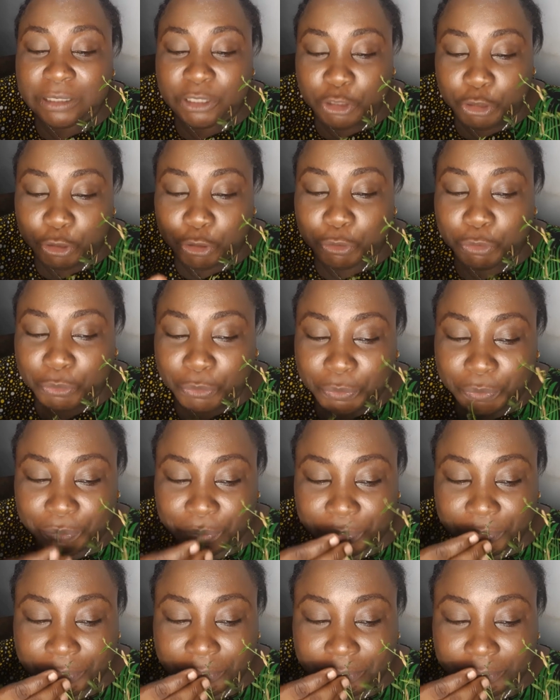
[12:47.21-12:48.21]

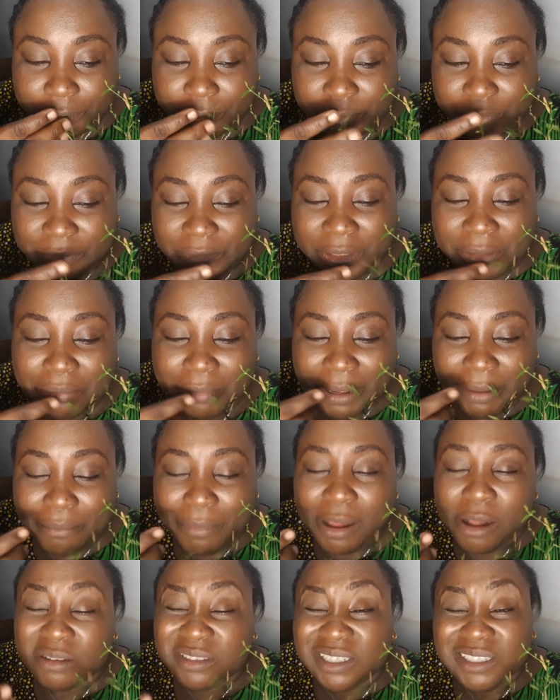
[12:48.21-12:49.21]
in my
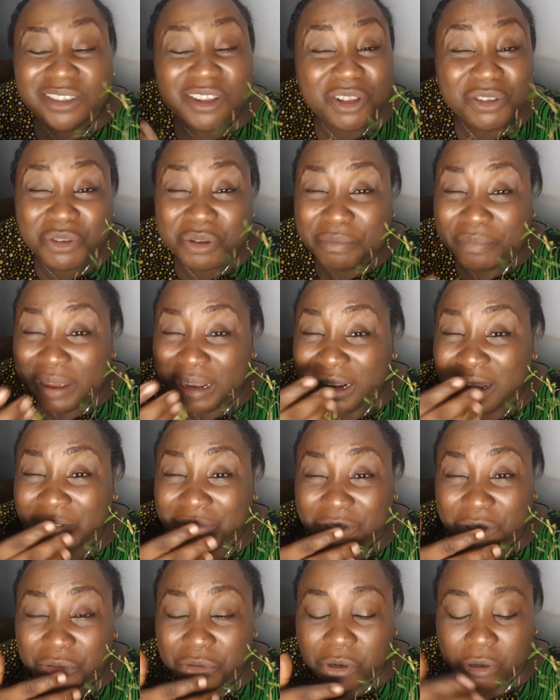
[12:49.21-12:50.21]
mouth. It's not so bad
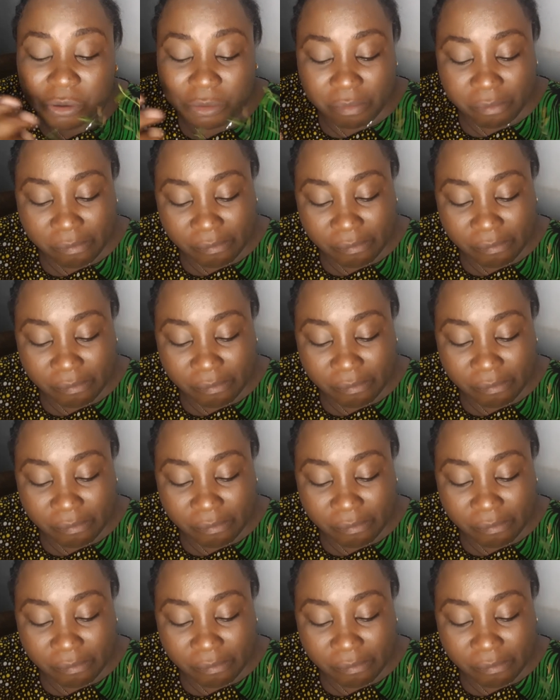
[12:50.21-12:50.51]
after all.